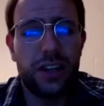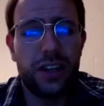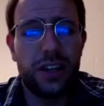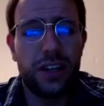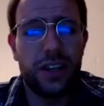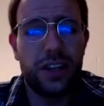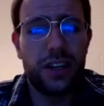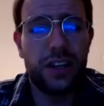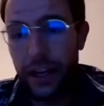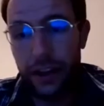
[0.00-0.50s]

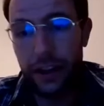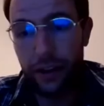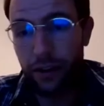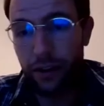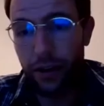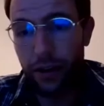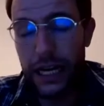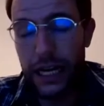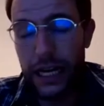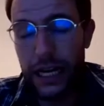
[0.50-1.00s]
even though
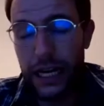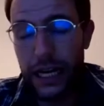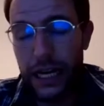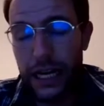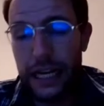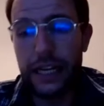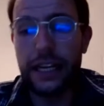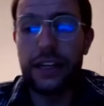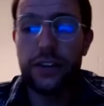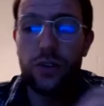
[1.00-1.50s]
I
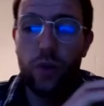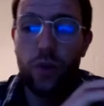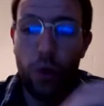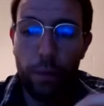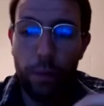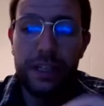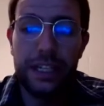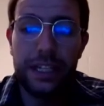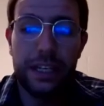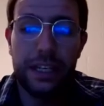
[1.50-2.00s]
agree
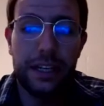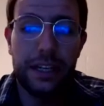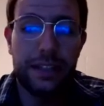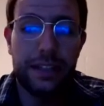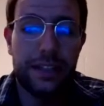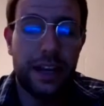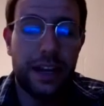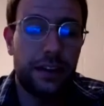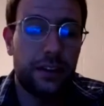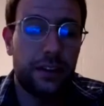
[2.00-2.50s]
your
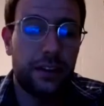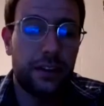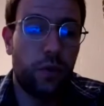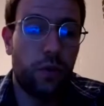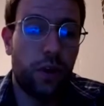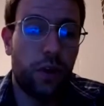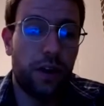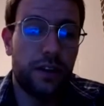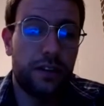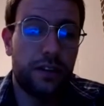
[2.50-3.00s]
particular
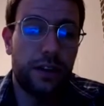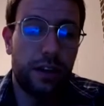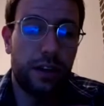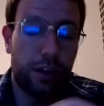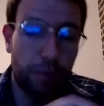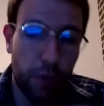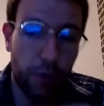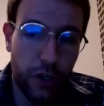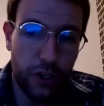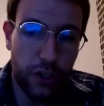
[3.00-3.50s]
tenant was
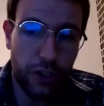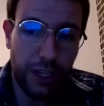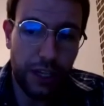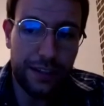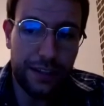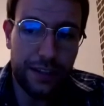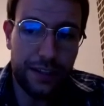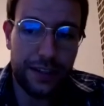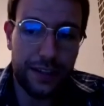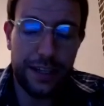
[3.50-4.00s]
a
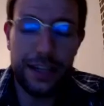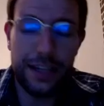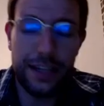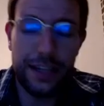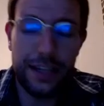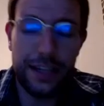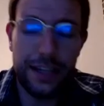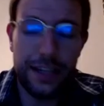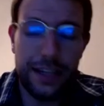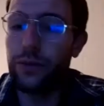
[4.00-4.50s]
commercial
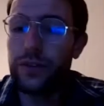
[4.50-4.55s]
entity,